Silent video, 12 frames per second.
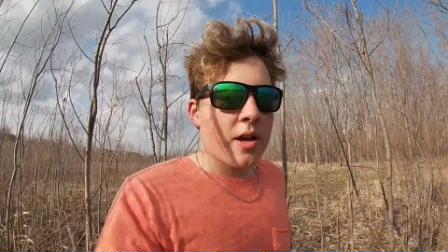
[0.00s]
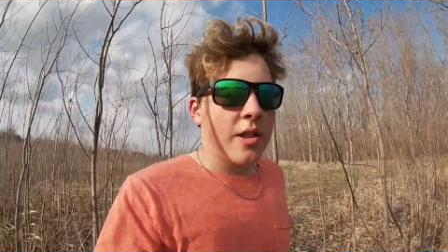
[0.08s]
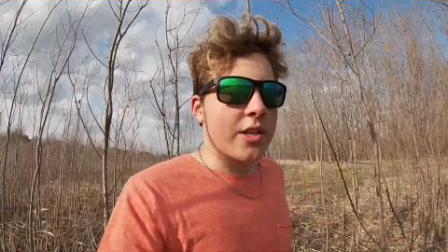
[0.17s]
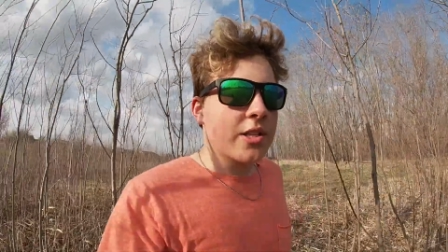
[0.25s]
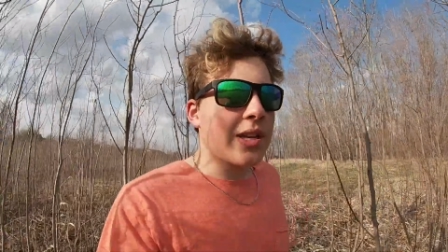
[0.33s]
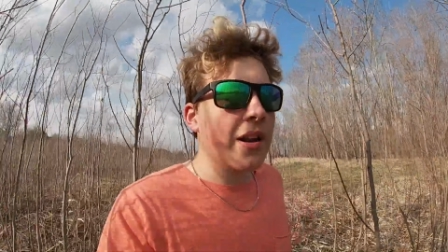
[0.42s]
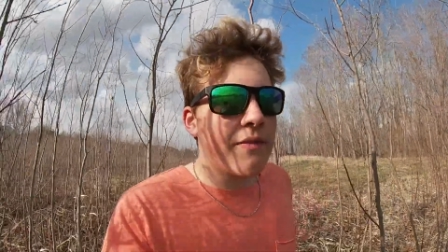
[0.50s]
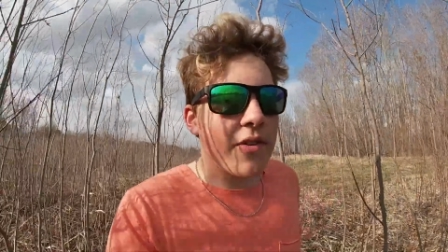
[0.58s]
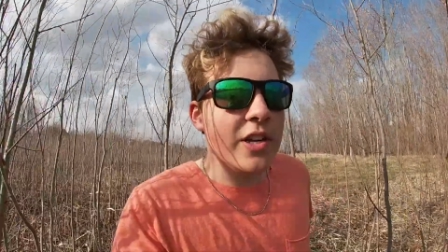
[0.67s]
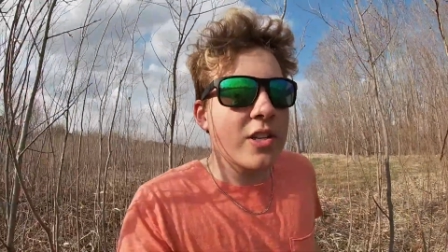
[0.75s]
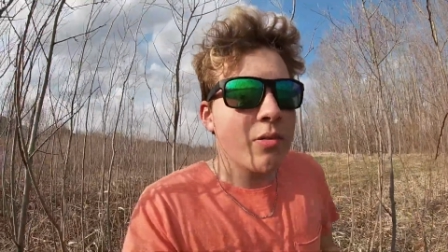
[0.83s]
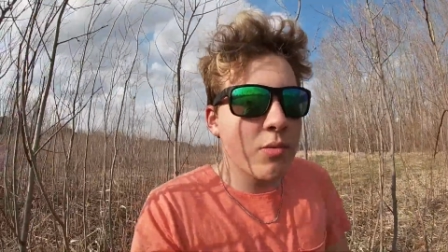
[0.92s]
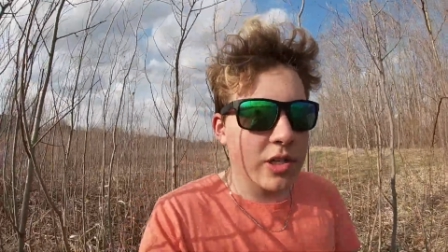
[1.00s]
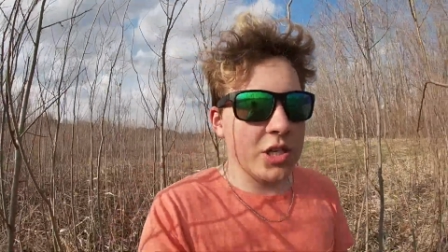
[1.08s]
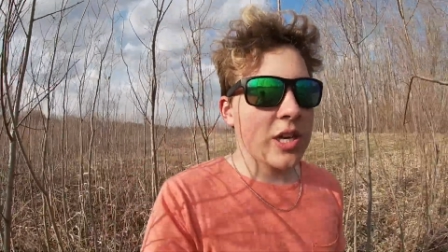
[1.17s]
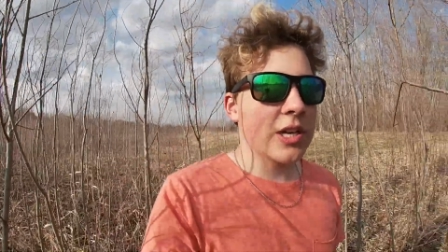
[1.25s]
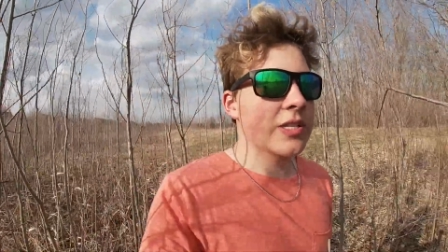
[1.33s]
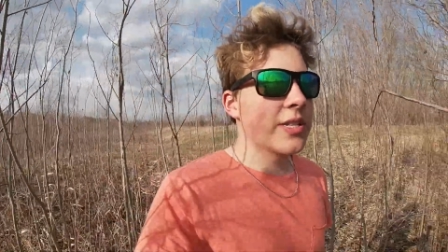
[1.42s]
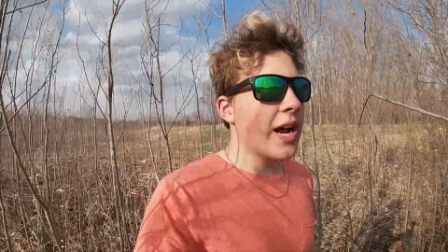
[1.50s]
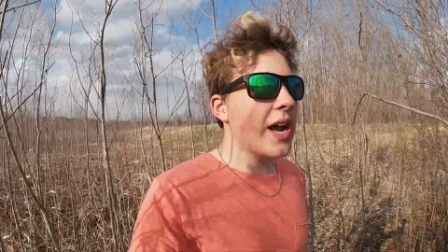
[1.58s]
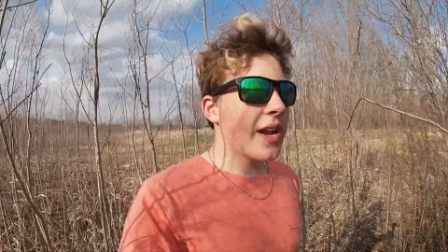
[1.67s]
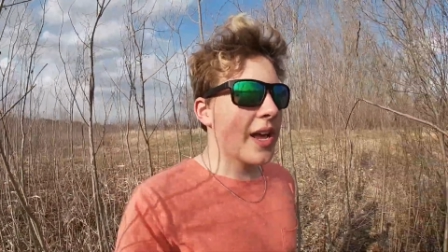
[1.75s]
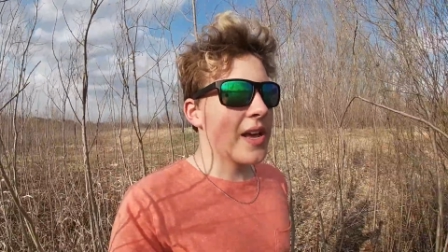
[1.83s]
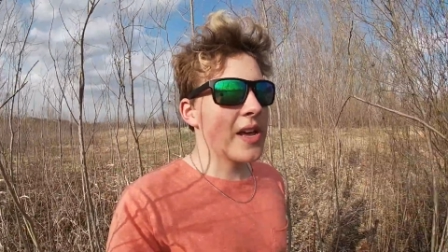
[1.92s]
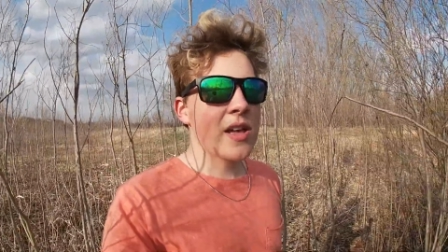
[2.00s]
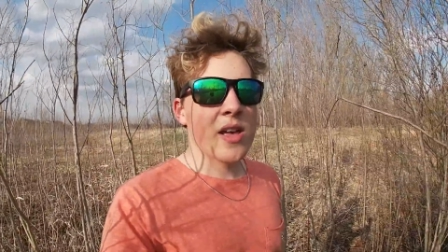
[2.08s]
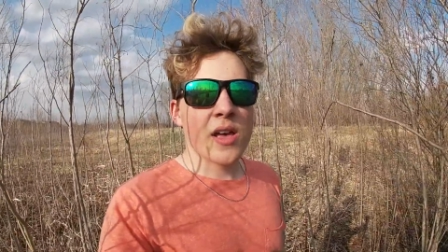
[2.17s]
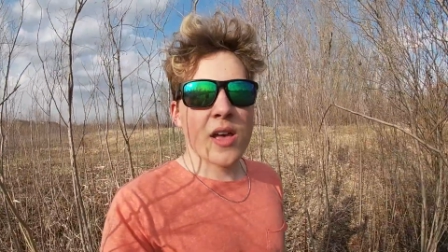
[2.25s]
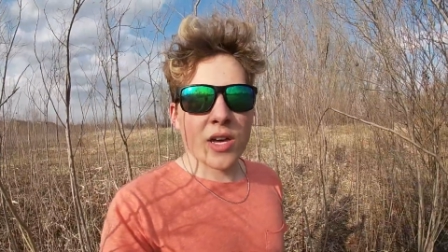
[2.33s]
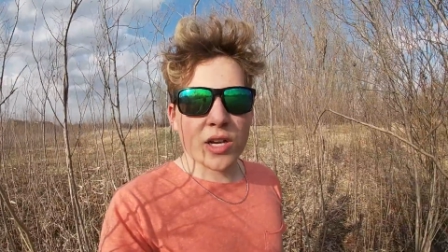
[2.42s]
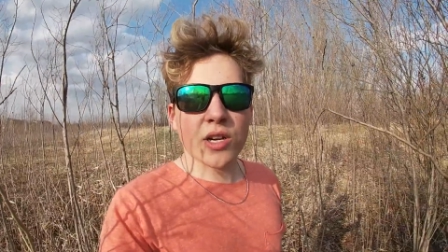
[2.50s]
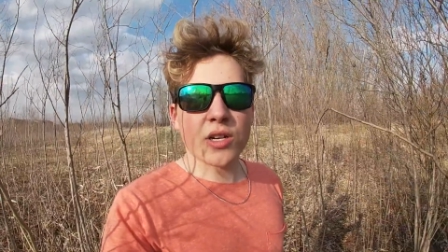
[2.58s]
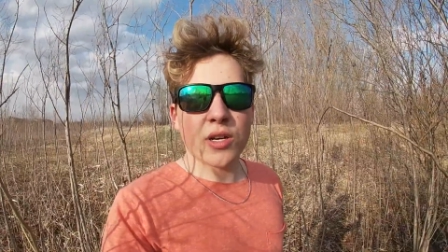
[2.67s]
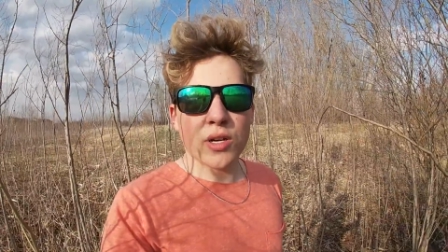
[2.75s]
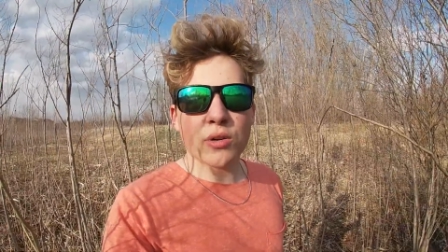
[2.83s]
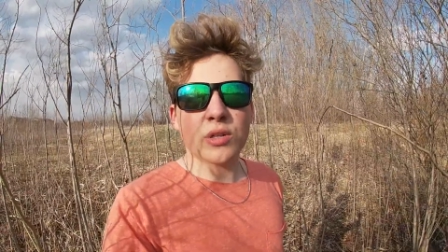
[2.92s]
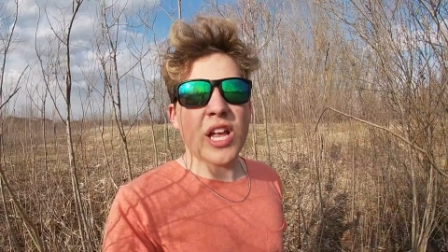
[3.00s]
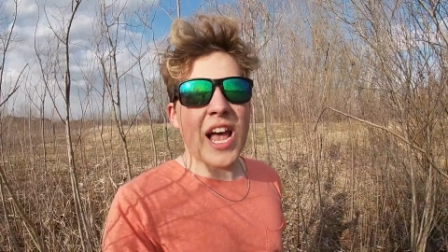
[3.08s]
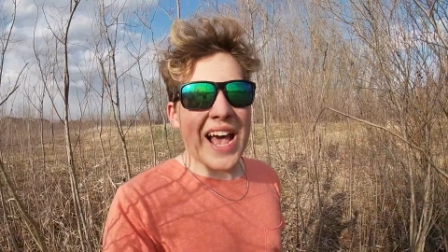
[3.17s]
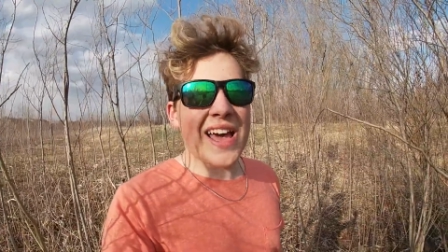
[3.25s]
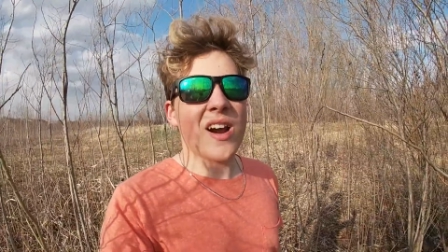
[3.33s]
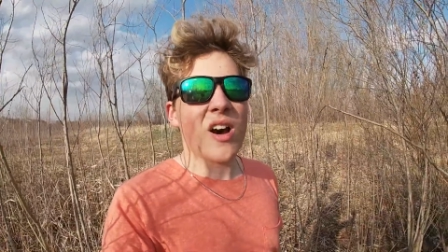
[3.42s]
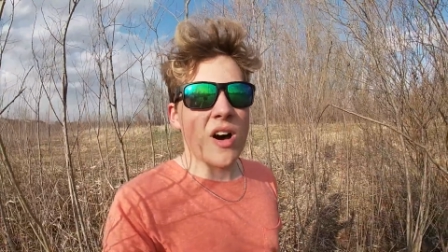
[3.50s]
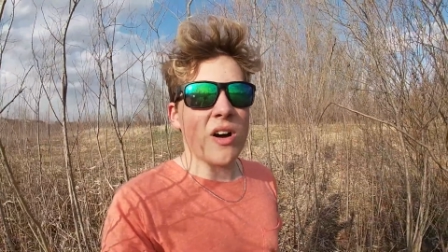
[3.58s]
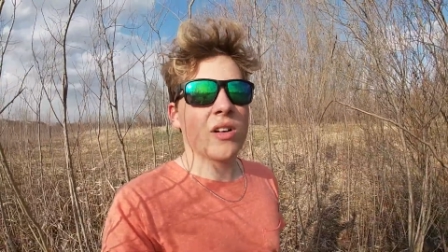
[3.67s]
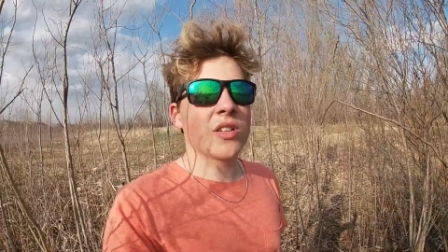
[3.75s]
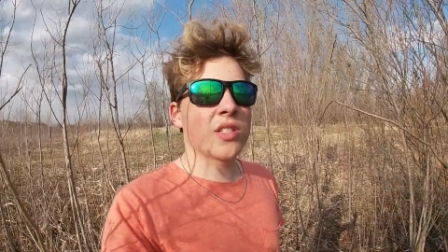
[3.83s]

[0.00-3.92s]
the sunfish, which is not good news at all.